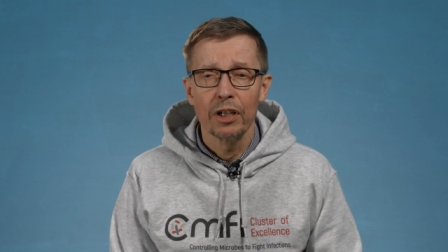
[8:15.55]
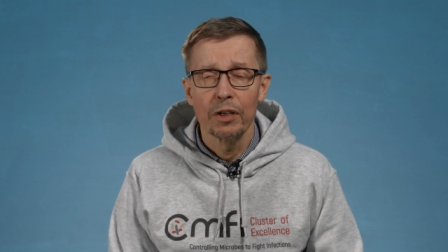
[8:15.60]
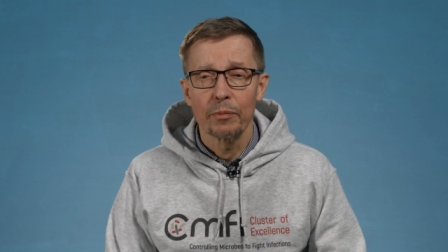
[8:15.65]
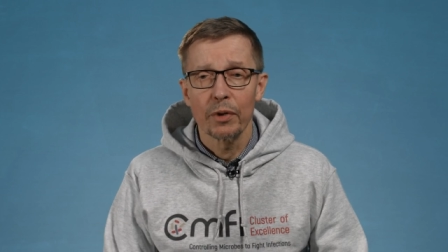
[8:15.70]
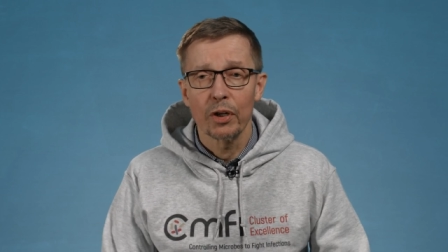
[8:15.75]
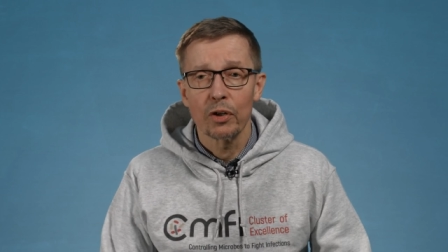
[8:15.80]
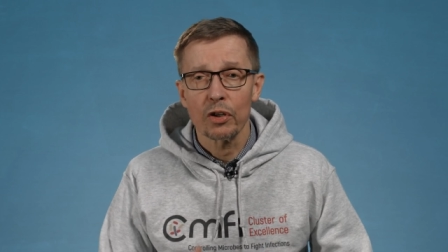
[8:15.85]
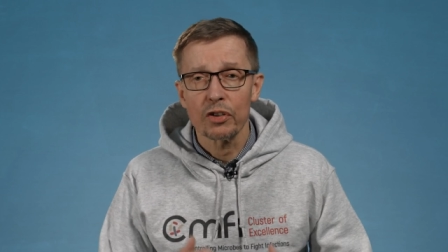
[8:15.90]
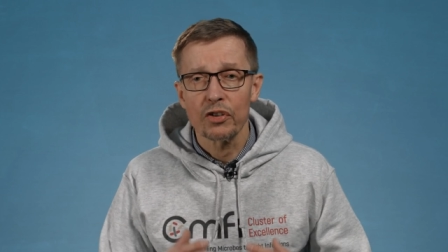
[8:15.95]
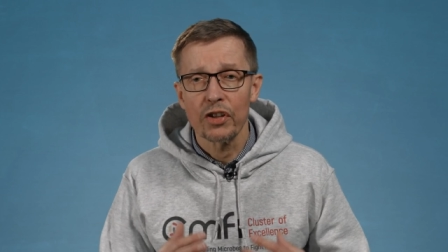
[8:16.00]

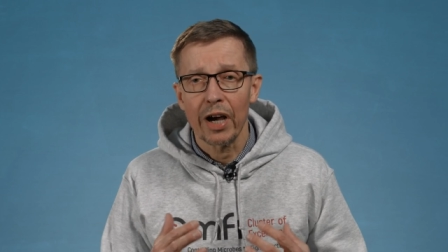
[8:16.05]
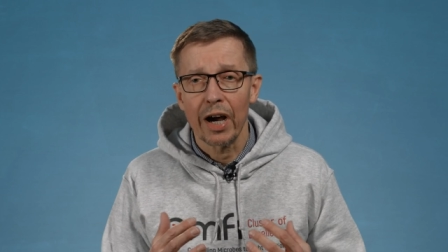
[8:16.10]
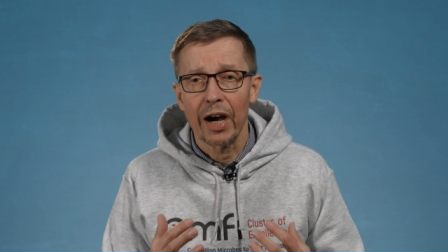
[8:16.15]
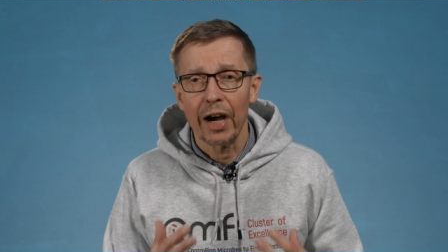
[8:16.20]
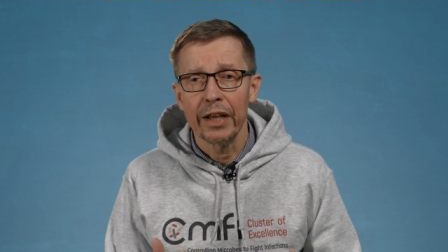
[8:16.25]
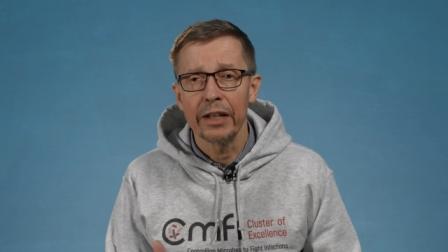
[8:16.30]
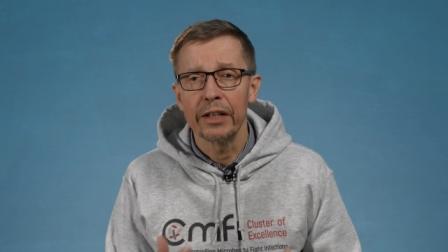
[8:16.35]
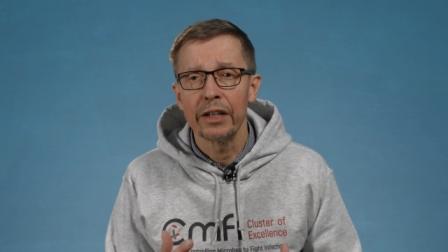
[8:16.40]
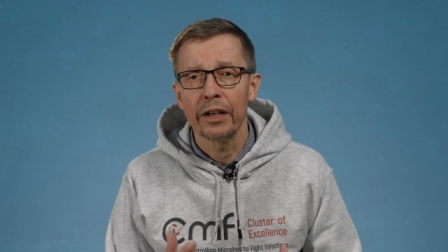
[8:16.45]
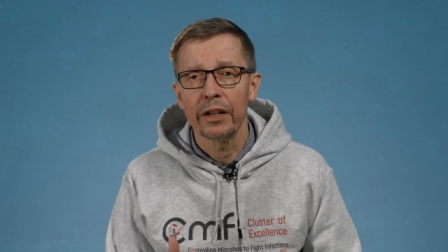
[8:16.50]
because they're
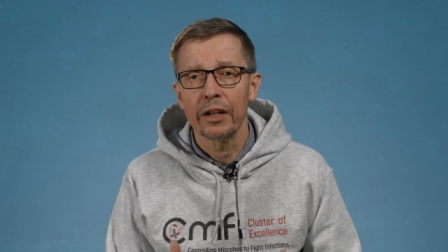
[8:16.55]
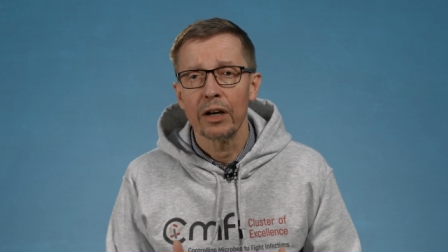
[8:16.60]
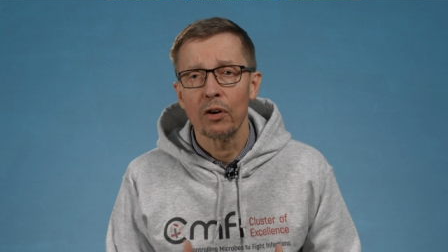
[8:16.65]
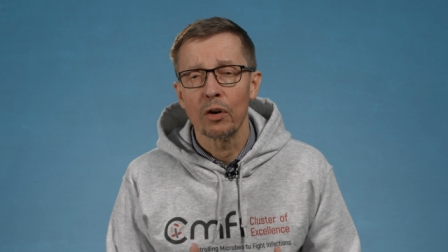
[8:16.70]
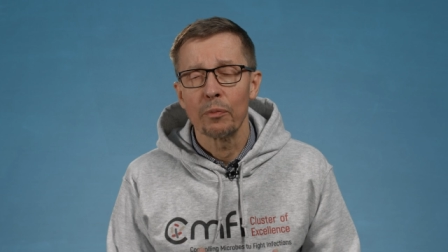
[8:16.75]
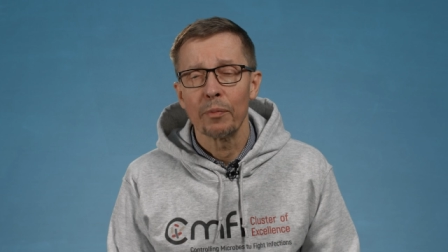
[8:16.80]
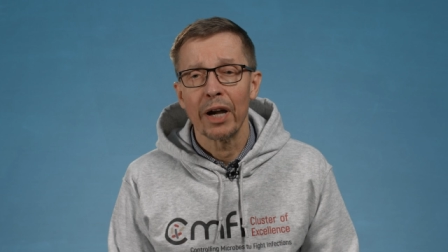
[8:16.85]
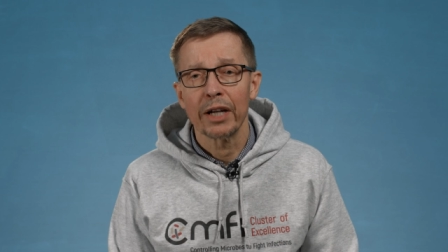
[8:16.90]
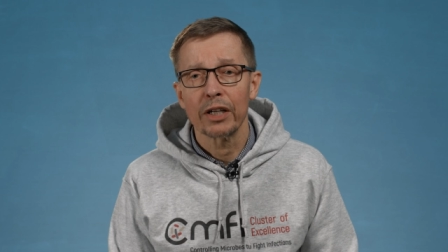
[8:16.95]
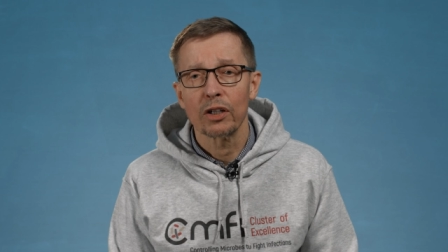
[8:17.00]
hiding in
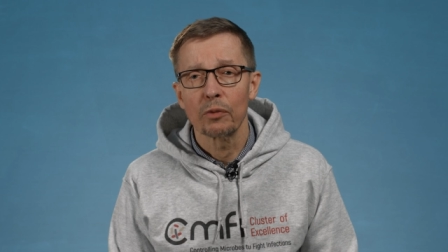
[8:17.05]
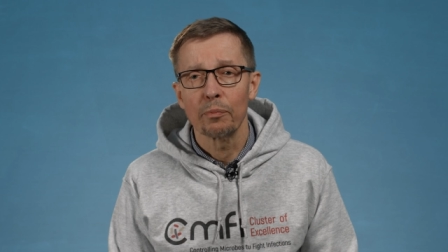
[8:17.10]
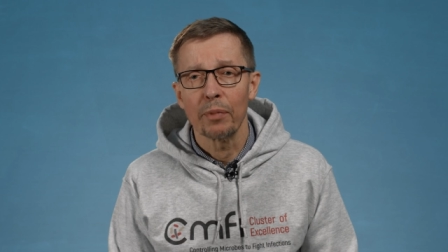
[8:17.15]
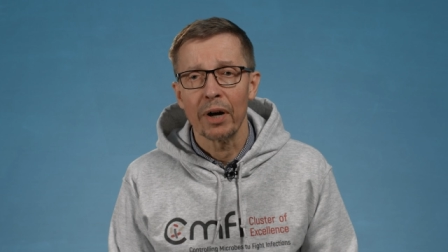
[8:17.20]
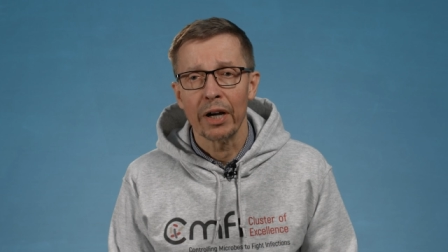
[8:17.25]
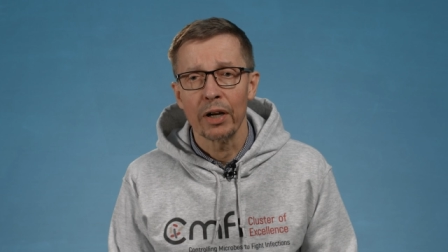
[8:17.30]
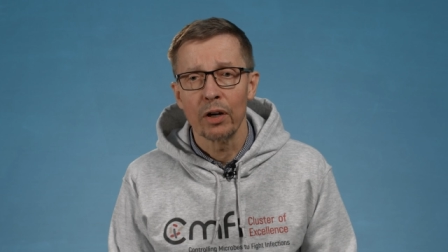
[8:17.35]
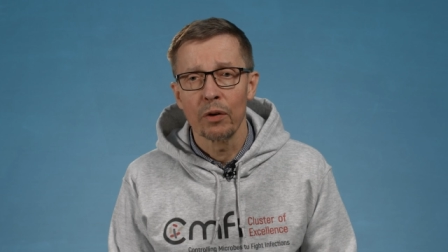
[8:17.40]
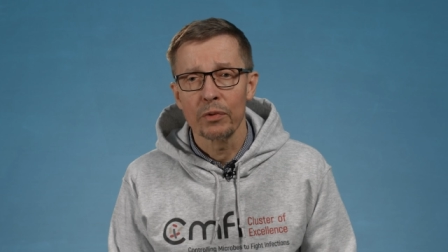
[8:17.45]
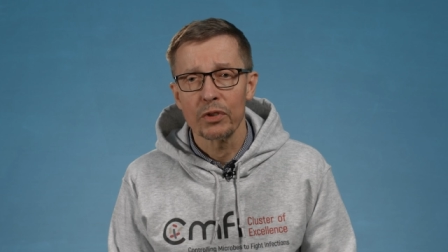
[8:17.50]
our
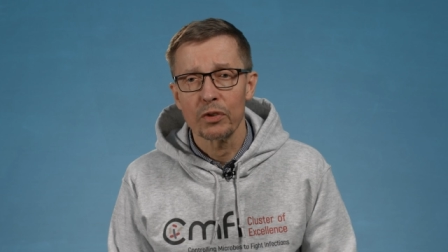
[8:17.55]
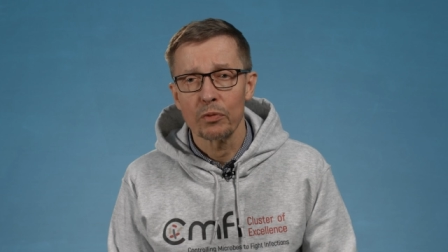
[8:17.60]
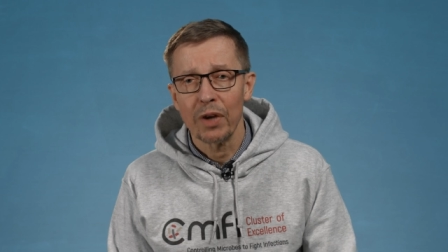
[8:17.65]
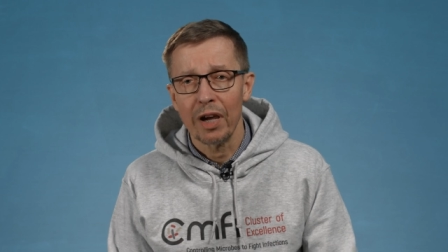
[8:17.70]
microbiomes.